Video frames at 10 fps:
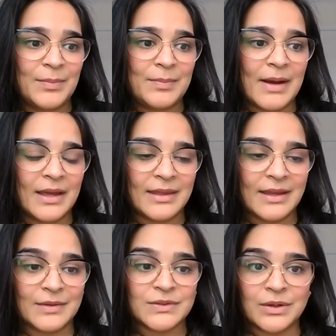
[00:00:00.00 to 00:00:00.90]
the
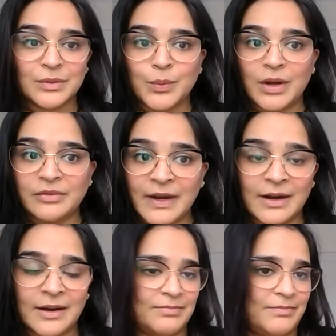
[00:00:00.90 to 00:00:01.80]
Council on
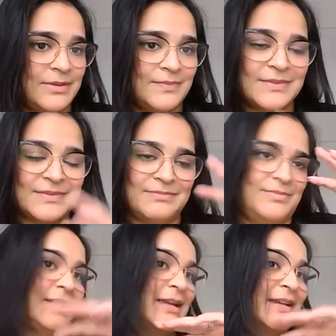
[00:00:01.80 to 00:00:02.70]
Welfare
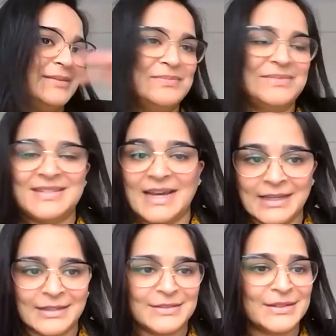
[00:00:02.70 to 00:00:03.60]
like
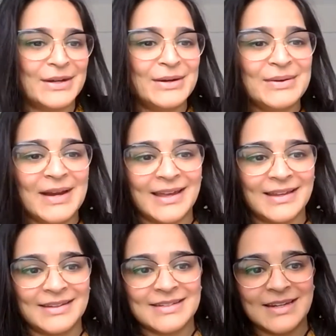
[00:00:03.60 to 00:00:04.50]
decades ago,
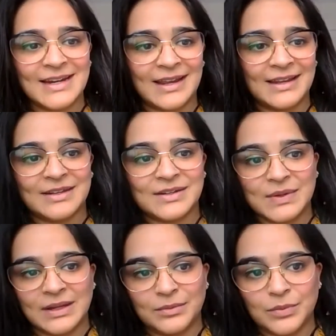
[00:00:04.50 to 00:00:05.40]
and in
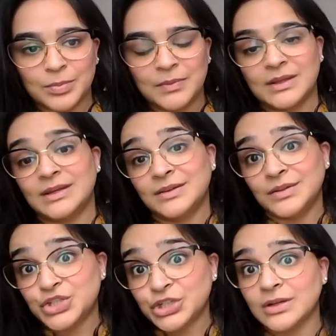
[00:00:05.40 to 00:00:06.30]

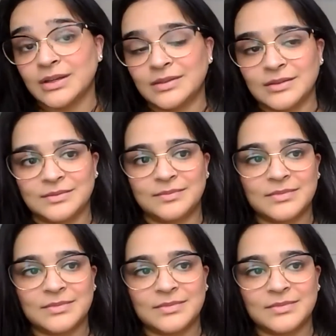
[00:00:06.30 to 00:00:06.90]
ensuring the